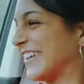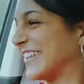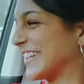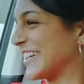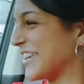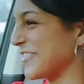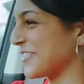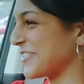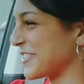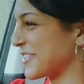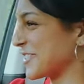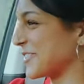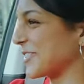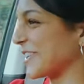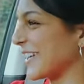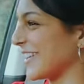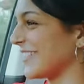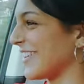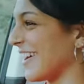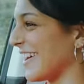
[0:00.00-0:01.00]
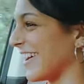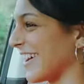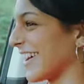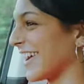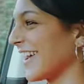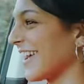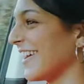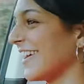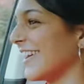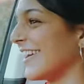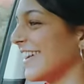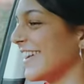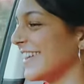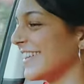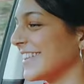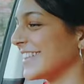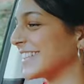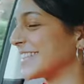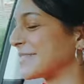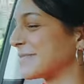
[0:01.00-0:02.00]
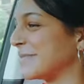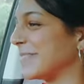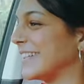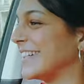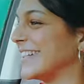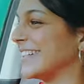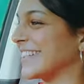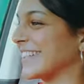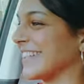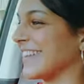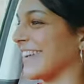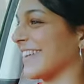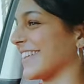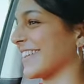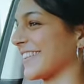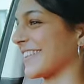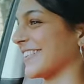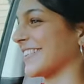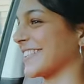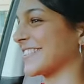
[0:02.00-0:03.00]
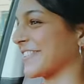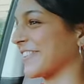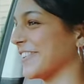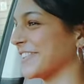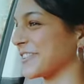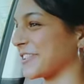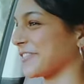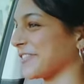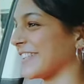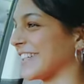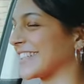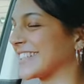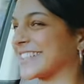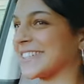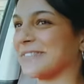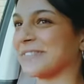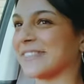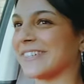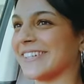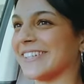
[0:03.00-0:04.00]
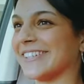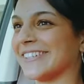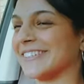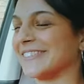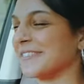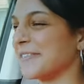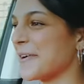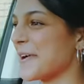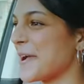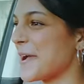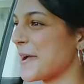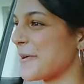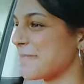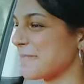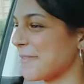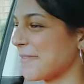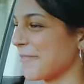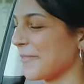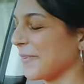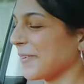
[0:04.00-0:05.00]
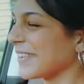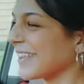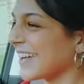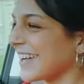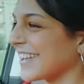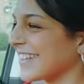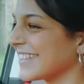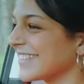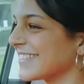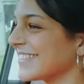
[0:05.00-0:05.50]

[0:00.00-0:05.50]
I don't know if you're just talking about, like, speed and, like, the crossroads or if there's something before that.